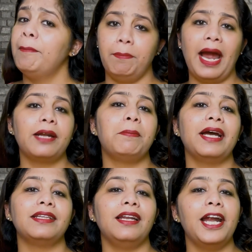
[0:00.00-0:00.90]
backed by
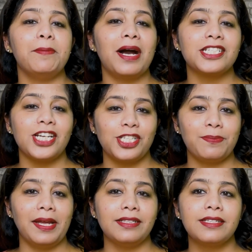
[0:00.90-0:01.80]
the landmark
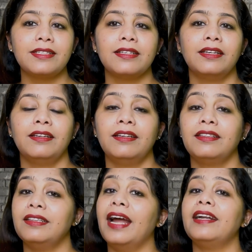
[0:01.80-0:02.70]
judgments
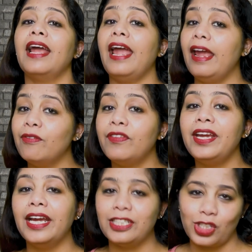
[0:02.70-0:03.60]
that
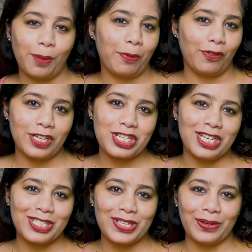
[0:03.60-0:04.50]
every HR
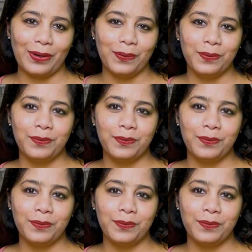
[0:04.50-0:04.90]
professional should know.